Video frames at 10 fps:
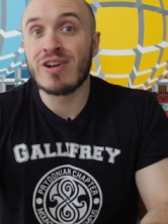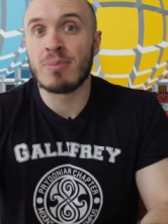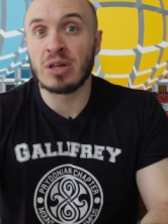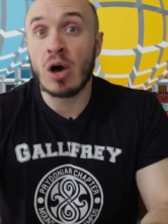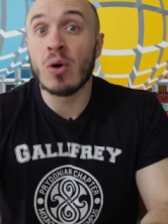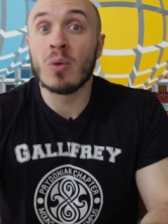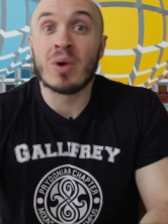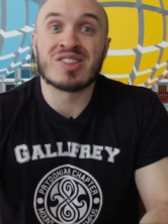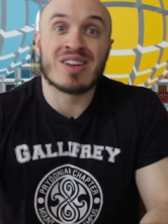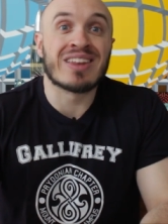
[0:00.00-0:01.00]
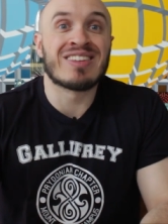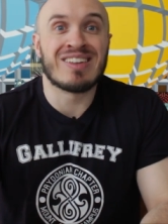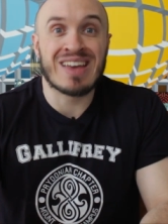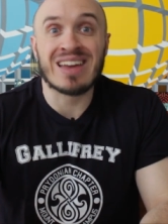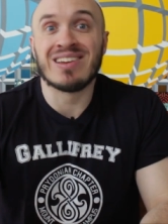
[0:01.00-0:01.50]
far below it, we're starting
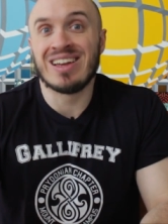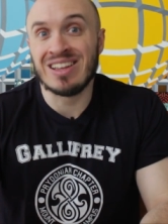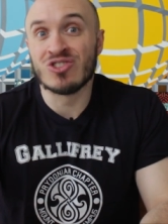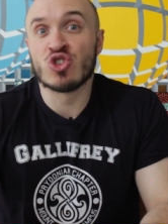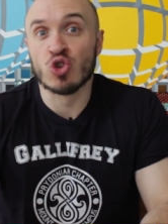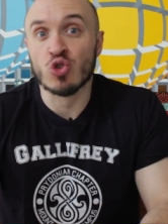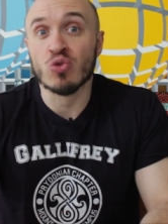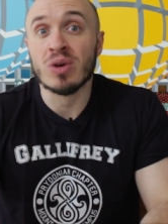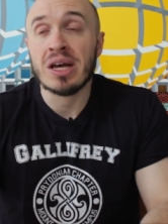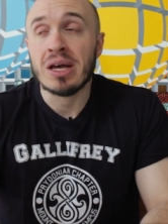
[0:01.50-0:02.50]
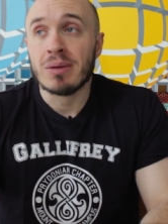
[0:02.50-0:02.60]
to get into